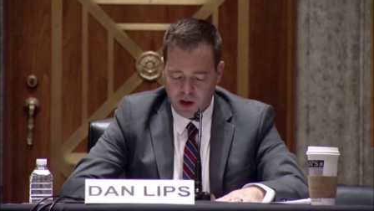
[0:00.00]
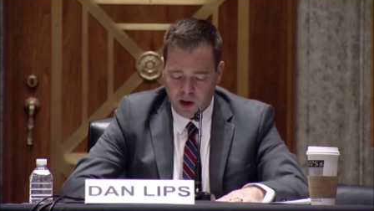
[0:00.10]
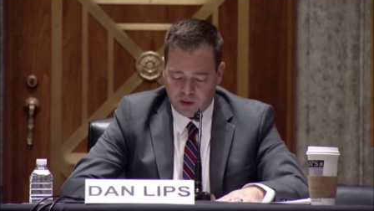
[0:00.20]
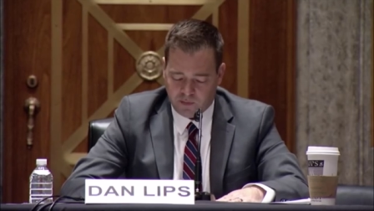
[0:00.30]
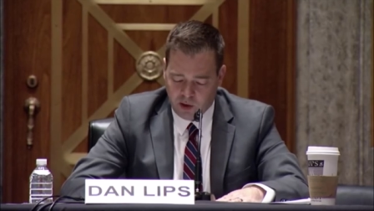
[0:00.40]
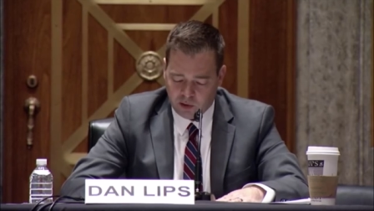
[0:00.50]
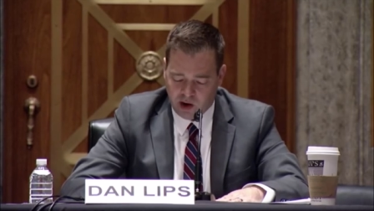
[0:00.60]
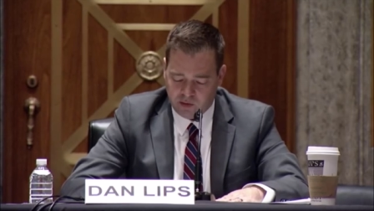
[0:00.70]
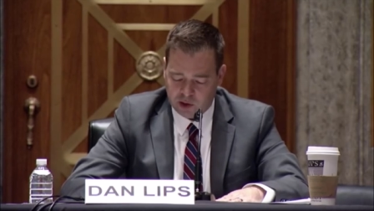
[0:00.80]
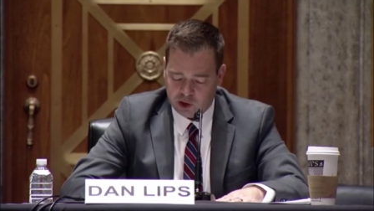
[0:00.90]
The federal
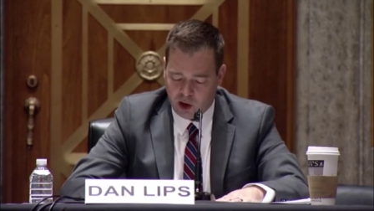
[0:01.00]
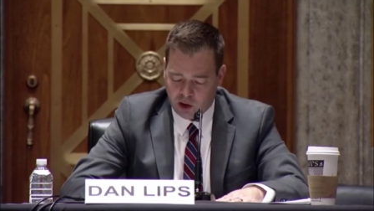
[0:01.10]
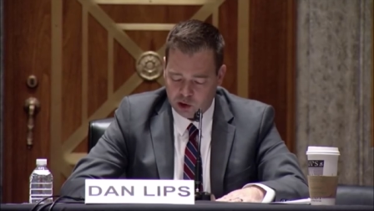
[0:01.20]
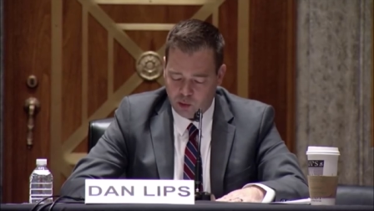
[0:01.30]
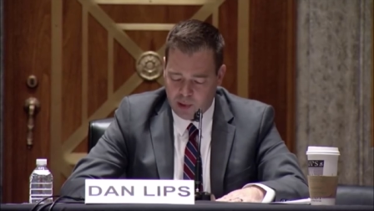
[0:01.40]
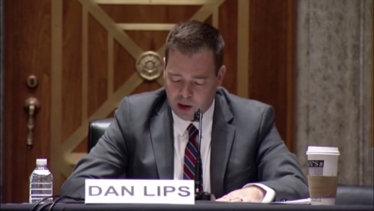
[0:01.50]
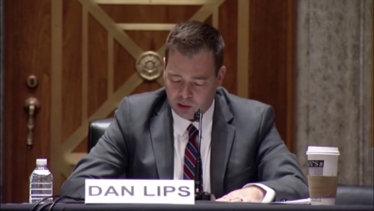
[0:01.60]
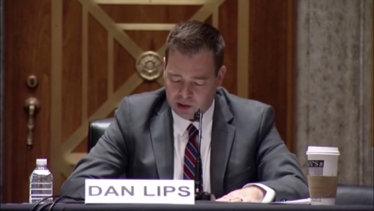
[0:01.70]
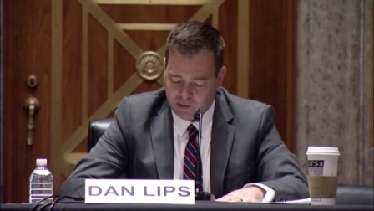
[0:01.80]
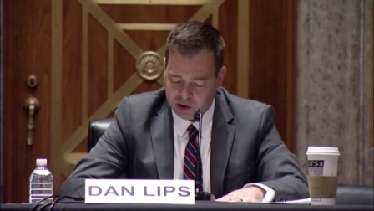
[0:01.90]
government should also better
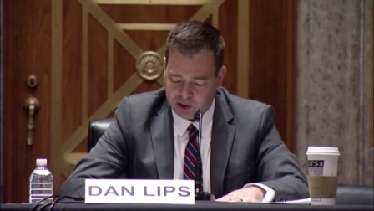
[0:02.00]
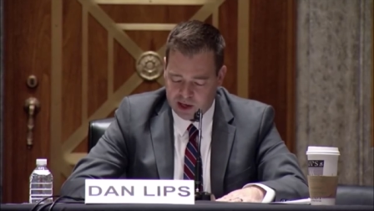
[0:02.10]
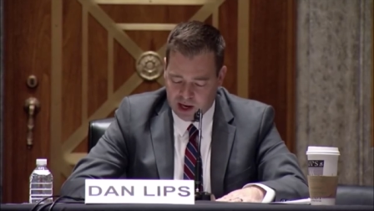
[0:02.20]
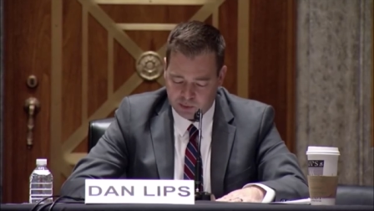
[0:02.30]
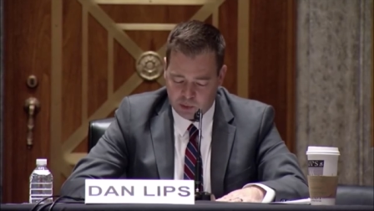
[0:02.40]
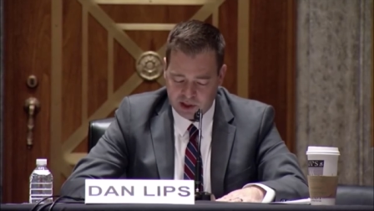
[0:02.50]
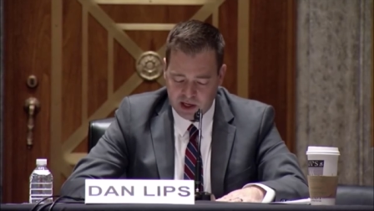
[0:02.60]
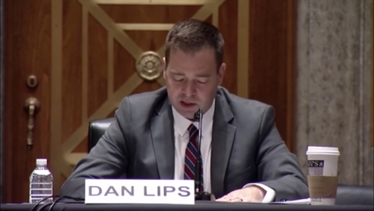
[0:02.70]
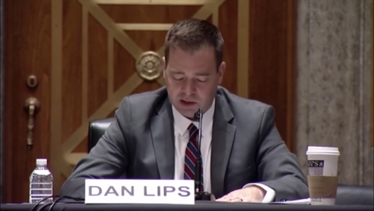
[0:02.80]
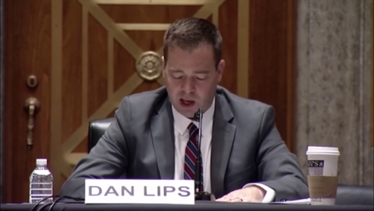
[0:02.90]
leverage its
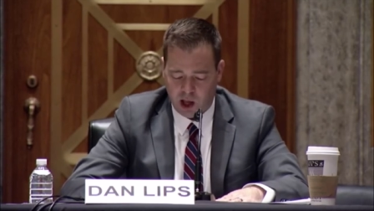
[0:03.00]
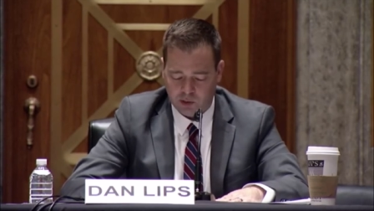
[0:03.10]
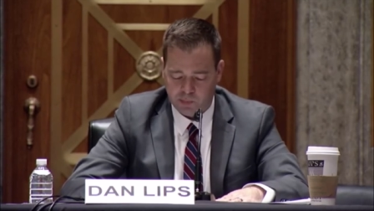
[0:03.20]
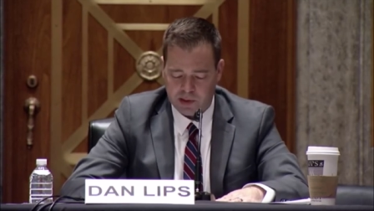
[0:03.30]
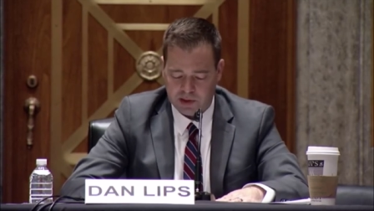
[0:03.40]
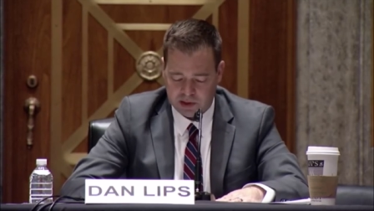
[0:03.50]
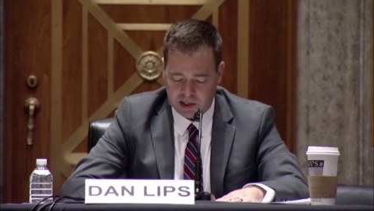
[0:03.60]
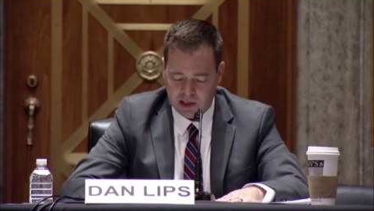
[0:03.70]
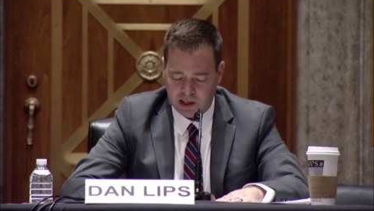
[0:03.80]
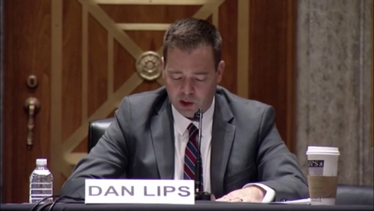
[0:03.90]
expertise to help
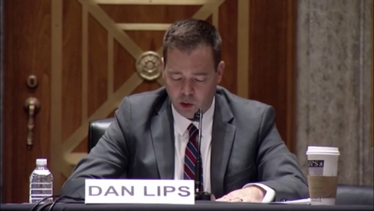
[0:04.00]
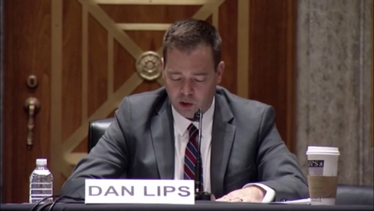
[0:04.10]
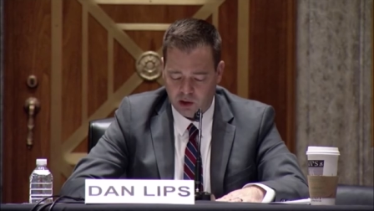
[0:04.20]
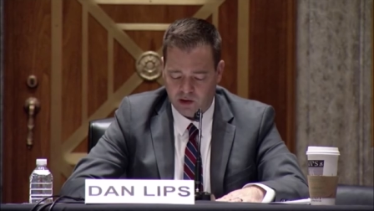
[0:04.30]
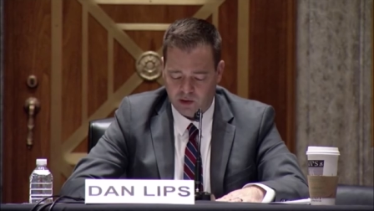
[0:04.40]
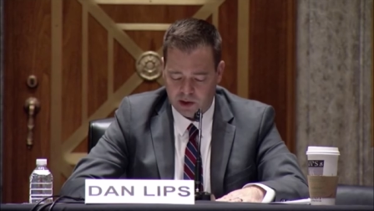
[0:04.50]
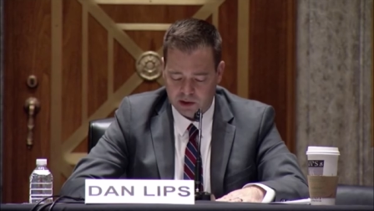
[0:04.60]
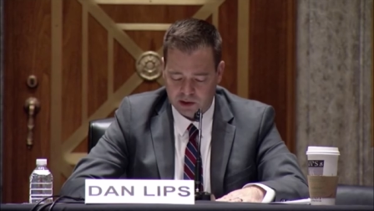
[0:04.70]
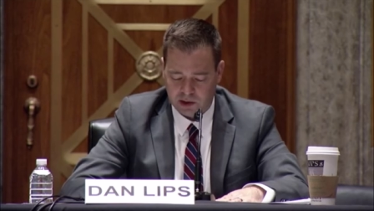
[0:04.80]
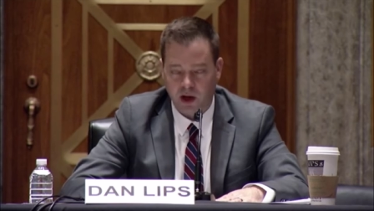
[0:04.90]
state and local
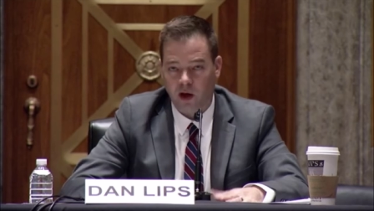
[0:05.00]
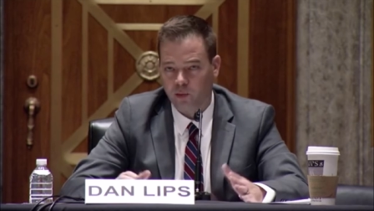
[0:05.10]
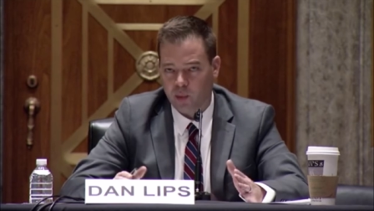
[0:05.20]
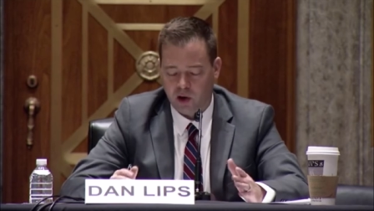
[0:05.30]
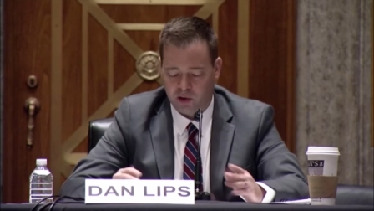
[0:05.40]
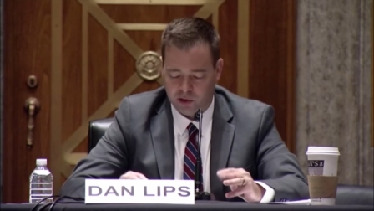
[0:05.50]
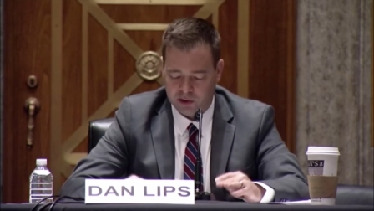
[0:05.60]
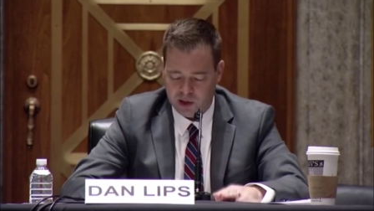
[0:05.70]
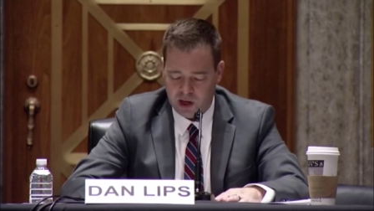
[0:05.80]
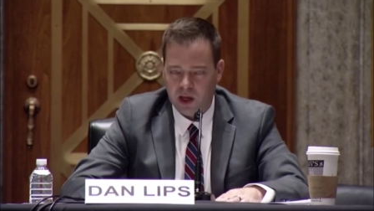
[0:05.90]
governments and other
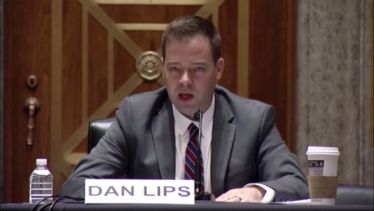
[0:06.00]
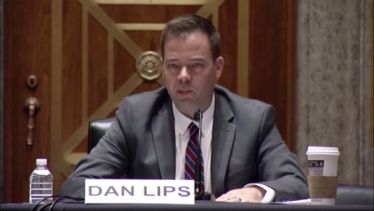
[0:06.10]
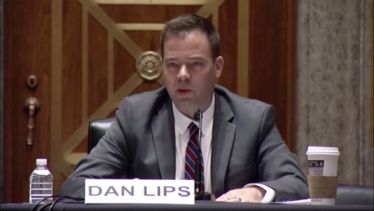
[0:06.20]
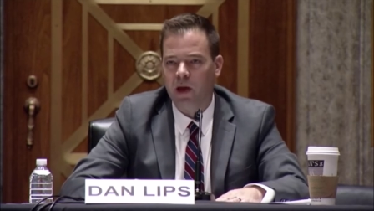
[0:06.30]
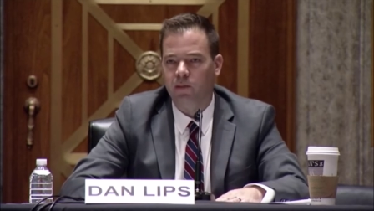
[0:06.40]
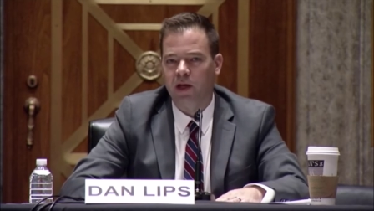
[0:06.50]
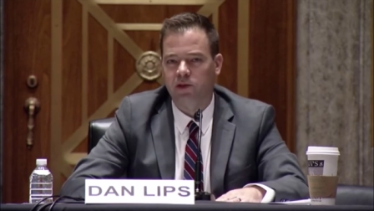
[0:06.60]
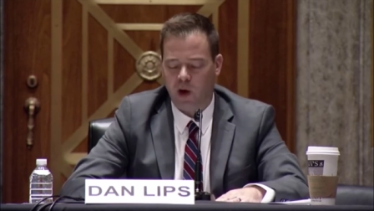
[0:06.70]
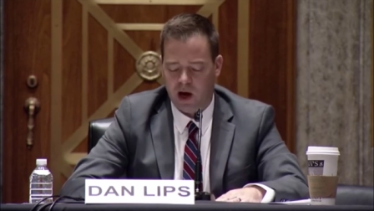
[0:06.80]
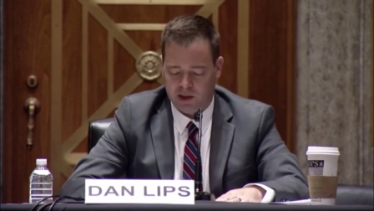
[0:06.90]
partners implement
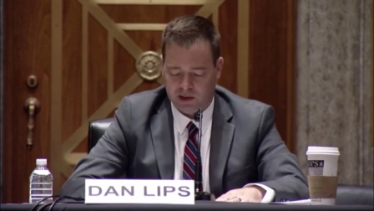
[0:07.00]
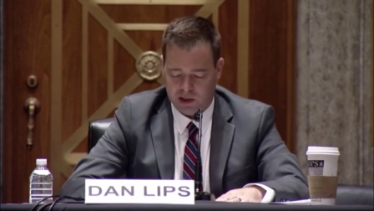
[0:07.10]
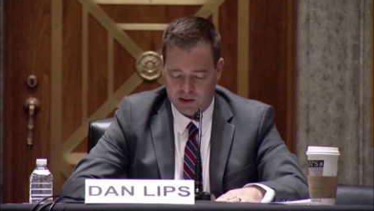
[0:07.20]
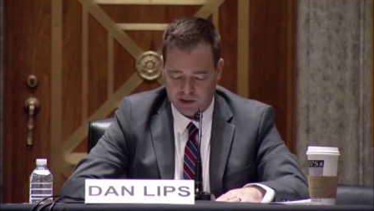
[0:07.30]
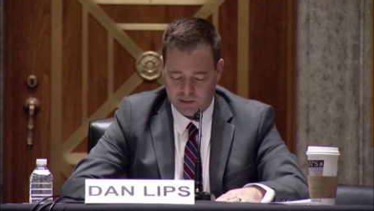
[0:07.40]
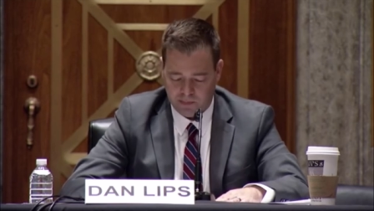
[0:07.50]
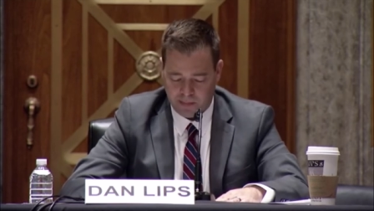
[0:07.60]
best practices.